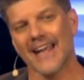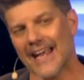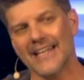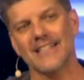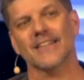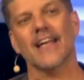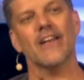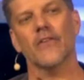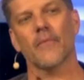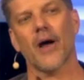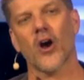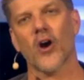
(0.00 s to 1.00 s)
And he's laid on
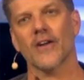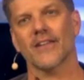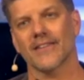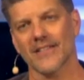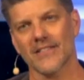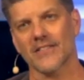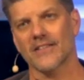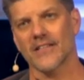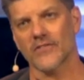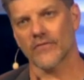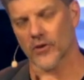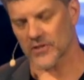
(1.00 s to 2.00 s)
my heart this
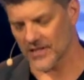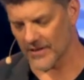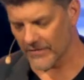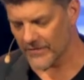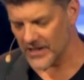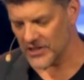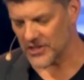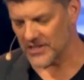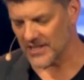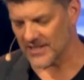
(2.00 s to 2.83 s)
verse in Ephesians.